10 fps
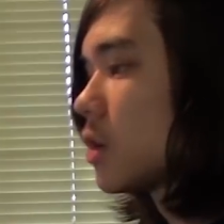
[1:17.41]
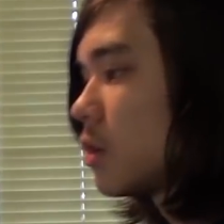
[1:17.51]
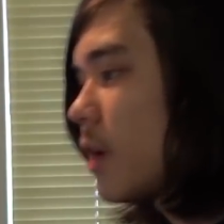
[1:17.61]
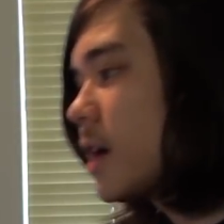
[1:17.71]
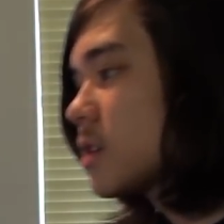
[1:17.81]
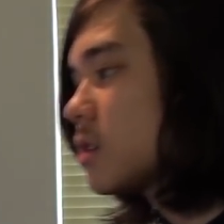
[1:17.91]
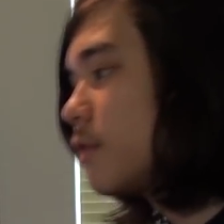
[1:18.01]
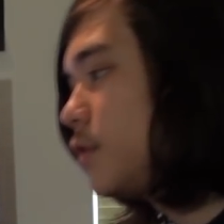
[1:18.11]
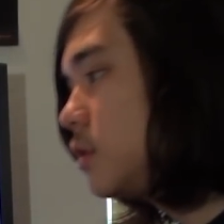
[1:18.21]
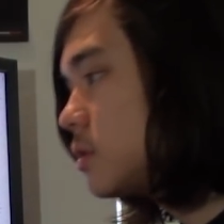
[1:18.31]
Congrats on
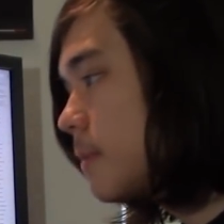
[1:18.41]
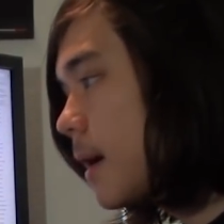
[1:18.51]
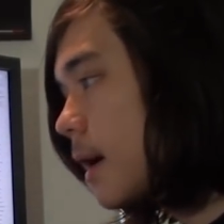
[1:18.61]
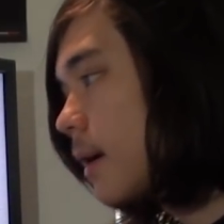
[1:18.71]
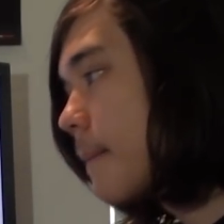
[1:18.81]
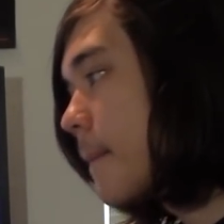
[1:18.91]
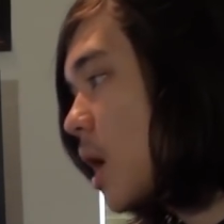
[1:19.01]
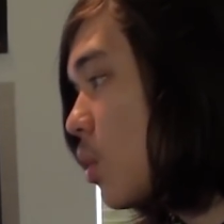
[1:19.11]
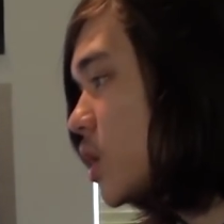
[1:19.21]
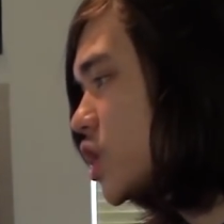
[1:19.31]
the views, man.
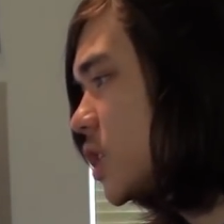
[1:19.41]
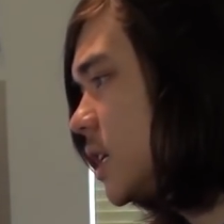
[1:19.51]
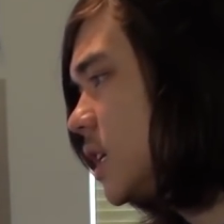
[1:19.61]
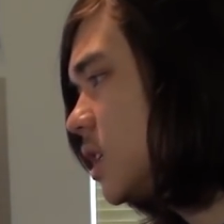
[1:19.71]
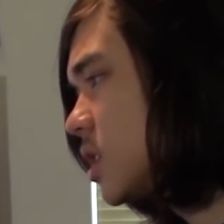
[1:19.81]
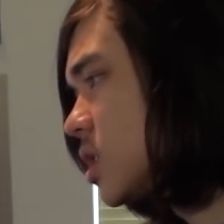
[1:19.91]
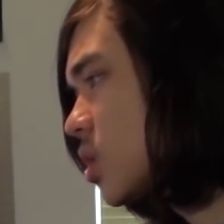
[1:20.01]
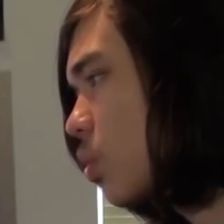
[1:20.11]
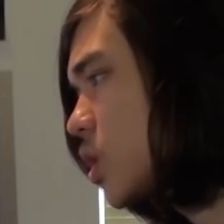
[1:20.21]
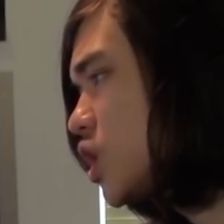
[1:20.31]
My question
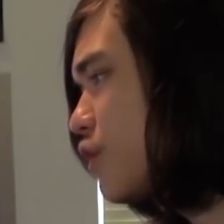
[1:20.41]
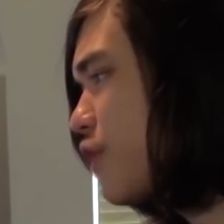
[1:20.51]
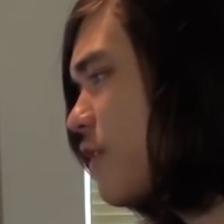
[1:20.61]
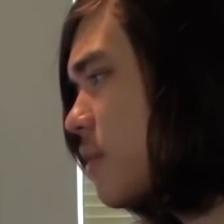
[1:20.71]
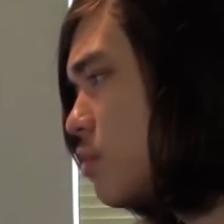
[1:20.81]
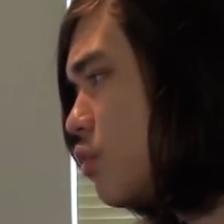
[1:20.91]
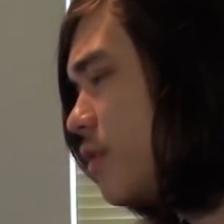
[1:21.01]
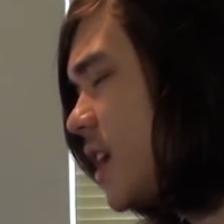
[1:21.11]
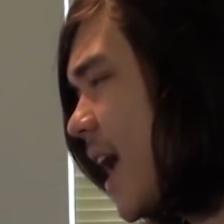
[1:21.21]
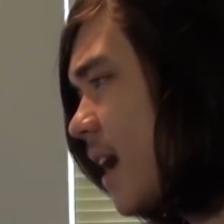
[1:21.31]
is, what's your favorite
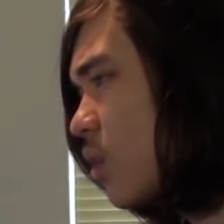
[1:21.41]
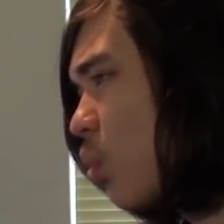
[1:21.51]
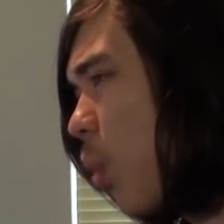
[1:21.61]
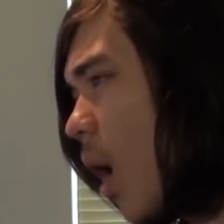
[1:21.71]
movie and